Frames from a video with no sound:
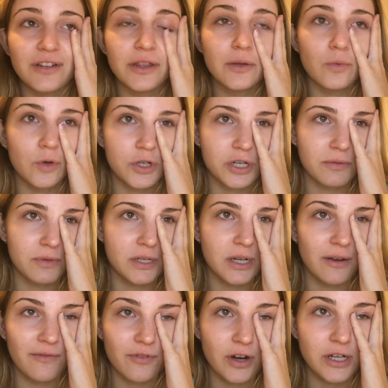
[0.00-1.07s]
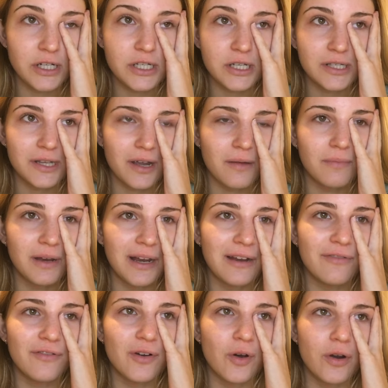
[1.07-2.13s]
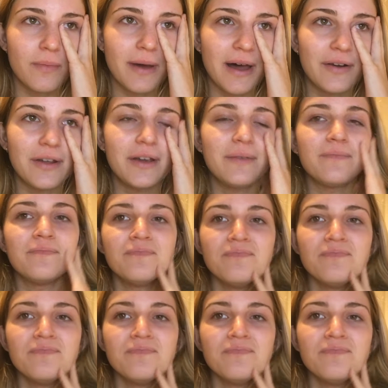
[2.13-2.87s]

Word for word: it in the washing machine for ages because I completely forgot about it.